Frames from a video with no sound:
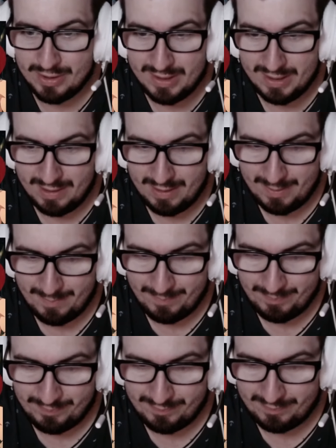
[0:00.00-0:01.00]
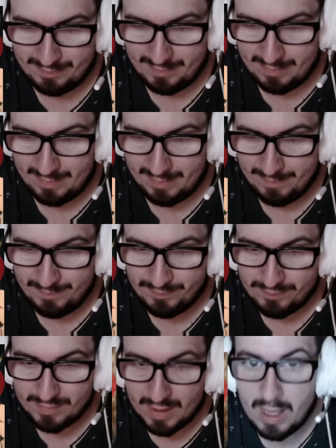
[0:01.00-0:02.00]

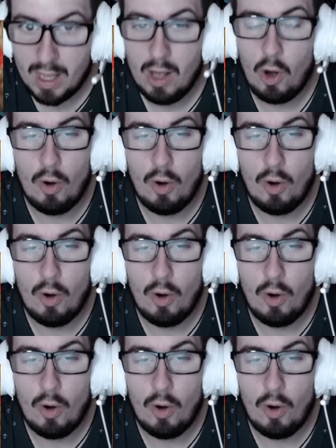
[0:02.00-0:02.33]
Oh,